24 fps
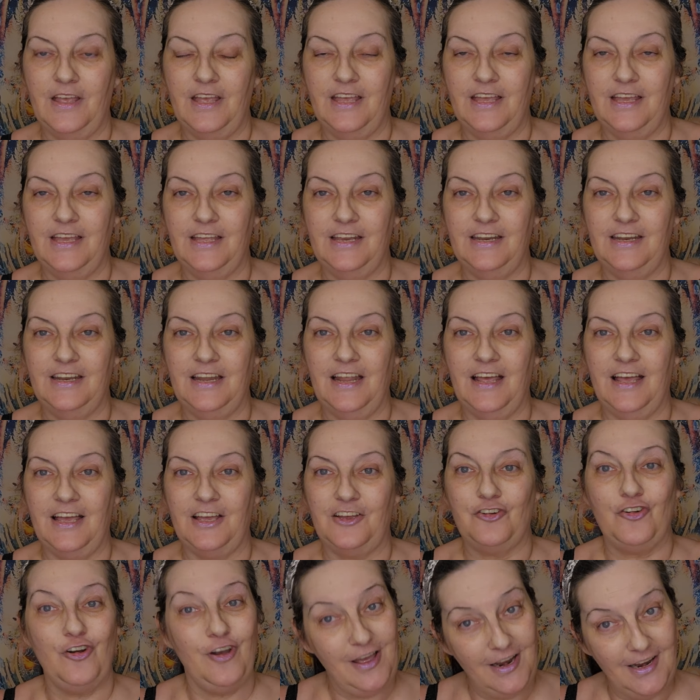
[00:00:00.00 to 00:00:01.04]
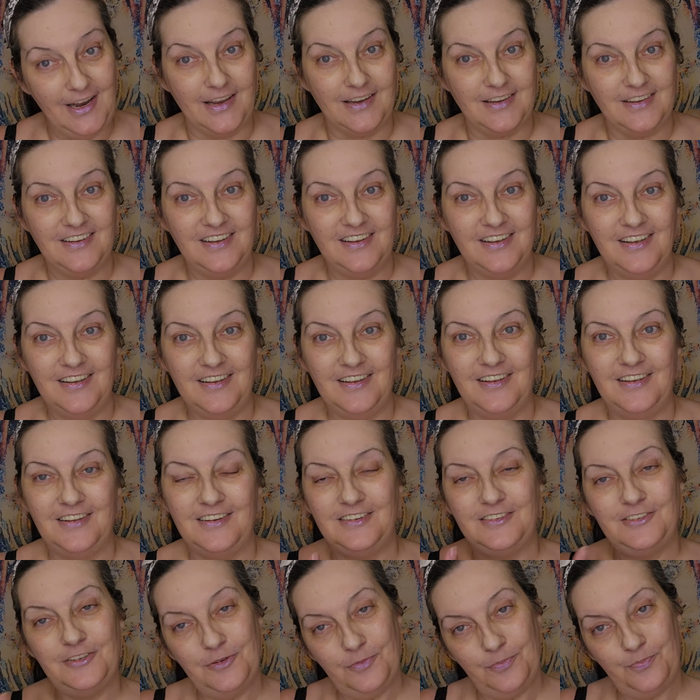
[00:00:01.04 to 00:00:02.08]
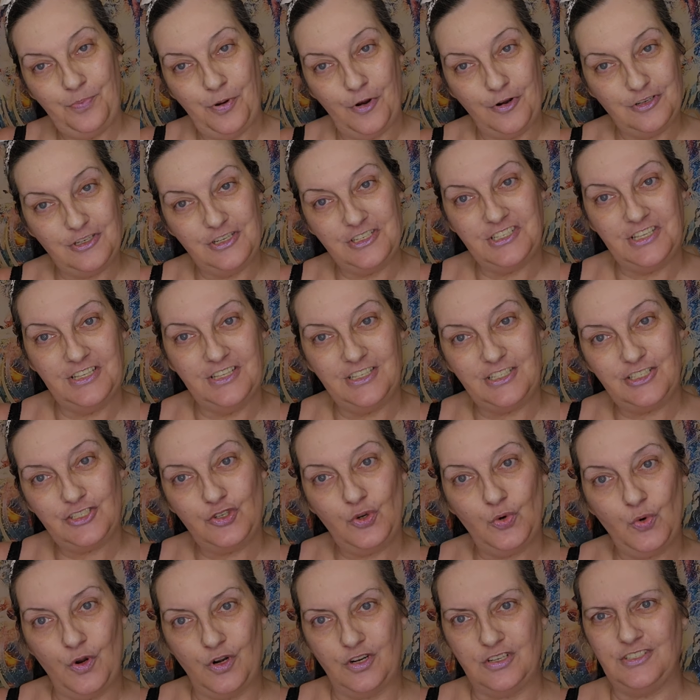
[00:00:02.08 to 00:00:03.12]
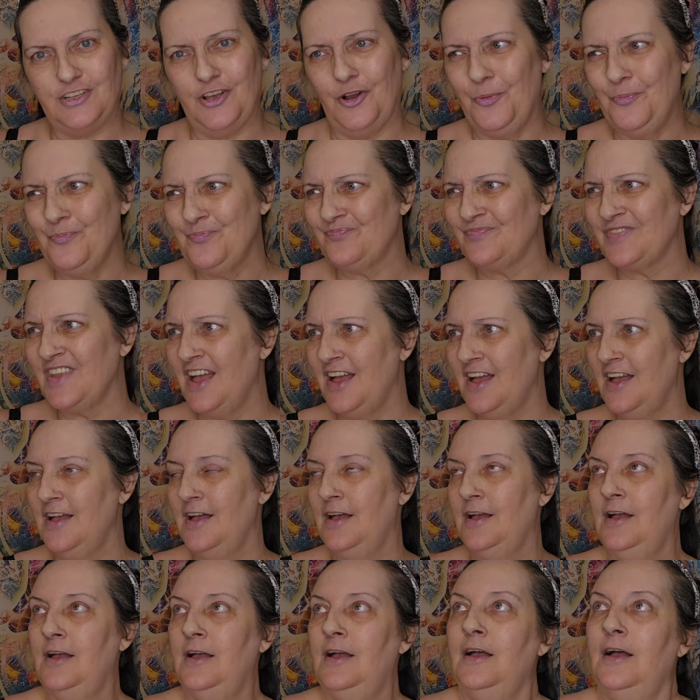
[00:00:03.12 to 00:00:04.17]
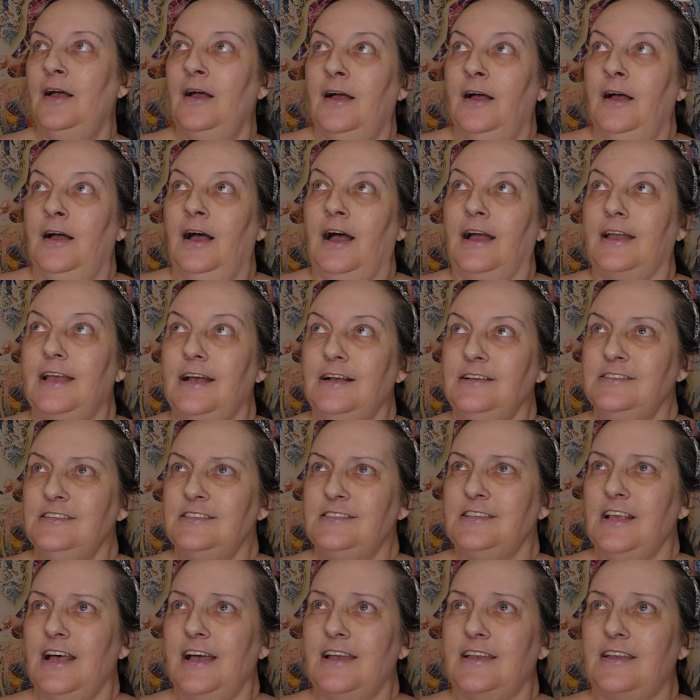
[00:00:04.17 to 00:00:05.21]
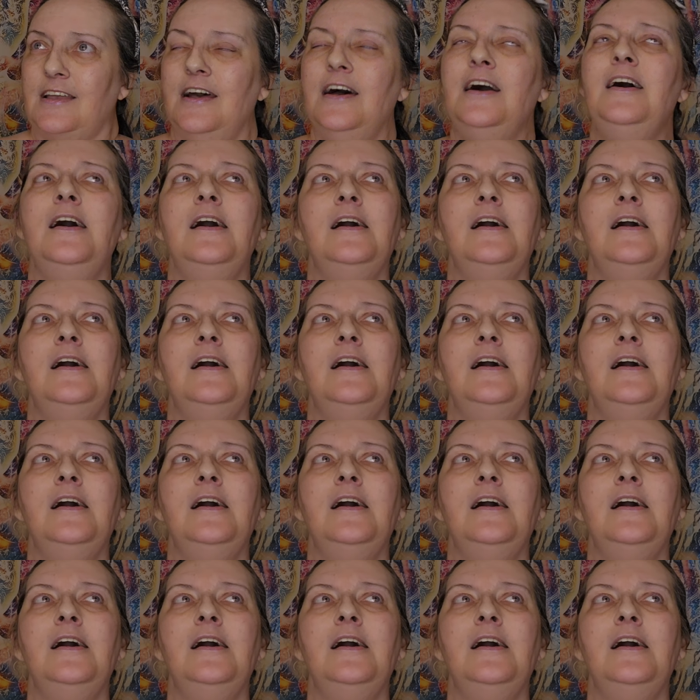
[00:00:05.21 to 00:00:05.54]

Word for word: in credit to purchase in the store. So I guess it's like,